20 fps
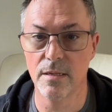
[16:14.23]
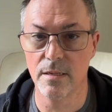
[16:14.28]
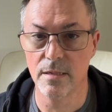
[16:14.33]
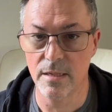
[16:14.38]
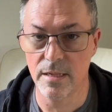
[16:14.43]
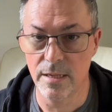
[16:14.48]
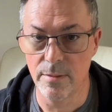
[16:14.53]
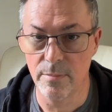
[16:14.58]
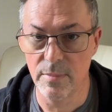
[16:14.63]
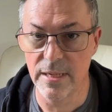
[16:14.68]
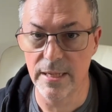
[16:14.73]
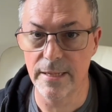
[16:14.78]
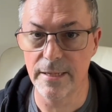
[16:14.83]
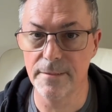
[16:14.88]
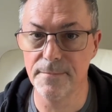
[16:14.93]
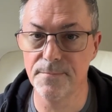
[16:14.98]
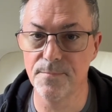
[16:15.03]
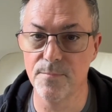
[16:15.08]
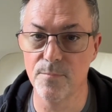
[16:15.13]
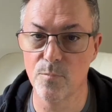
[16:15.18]
Nimlik,
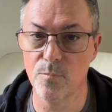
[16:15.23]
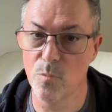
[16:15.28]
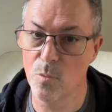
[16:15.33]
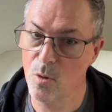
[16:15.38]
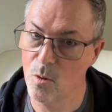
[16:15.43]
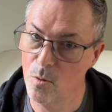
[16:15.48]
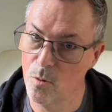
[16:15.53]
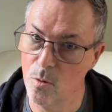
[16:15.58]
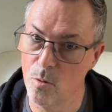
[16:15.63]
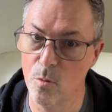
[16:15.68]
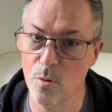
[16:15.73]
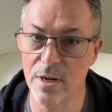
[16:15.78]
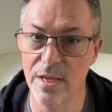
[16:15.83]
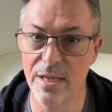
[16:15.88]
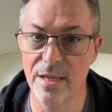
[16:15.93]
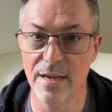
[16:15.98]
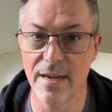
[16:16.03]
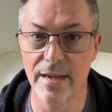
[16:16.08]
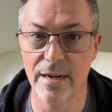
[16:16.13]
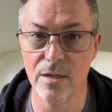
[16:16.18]
or what
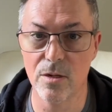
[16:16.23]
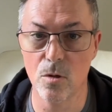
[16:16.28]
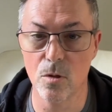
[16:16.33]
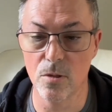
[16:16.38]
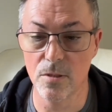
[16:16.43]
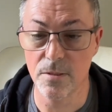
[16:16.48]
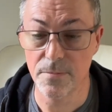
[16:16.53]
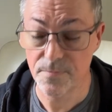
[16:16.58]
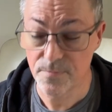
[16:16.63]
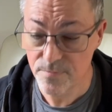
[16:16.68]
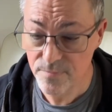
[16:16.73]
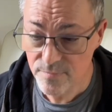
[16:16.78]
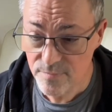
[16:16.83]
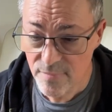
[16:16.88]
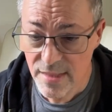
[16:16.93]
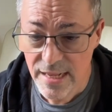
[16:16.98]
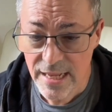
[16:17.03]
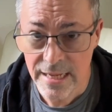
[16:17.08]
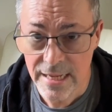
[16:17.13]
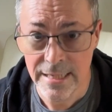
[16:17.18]
he later called
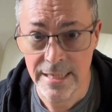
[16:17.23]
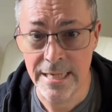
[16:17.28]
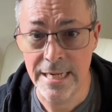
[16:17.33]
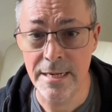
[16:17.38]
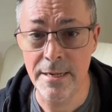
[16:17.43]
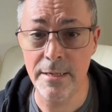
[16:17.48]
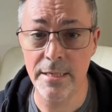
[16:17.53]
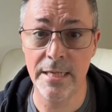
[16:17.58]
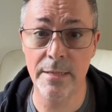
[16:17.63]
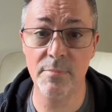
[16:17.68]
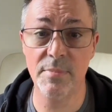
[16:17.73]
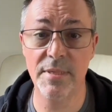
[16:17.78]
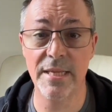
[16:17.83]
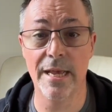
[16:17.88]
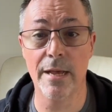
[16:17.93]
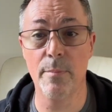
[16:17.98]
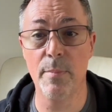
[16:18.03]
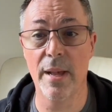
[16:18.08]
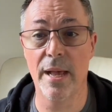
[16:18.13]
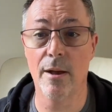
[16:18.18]
Nim
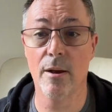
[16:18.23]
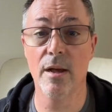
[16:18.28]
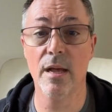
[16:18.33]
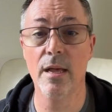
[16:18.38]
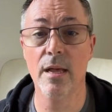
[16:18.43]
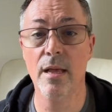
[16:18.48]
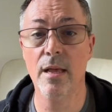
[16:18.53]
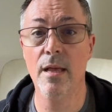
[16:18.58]
Tao power,